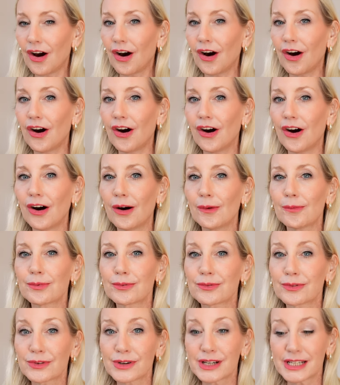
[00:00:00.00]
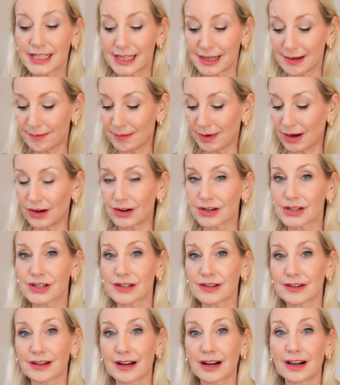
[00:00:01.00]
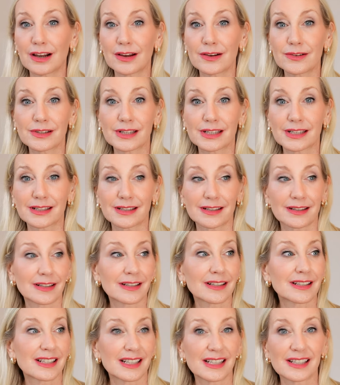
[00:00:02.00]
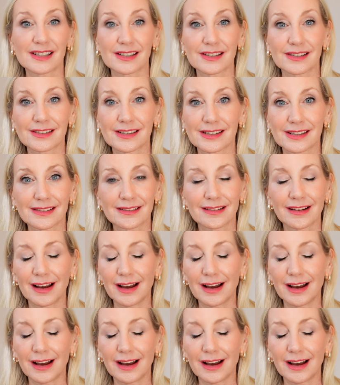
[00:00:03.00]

are pretty much close sisters.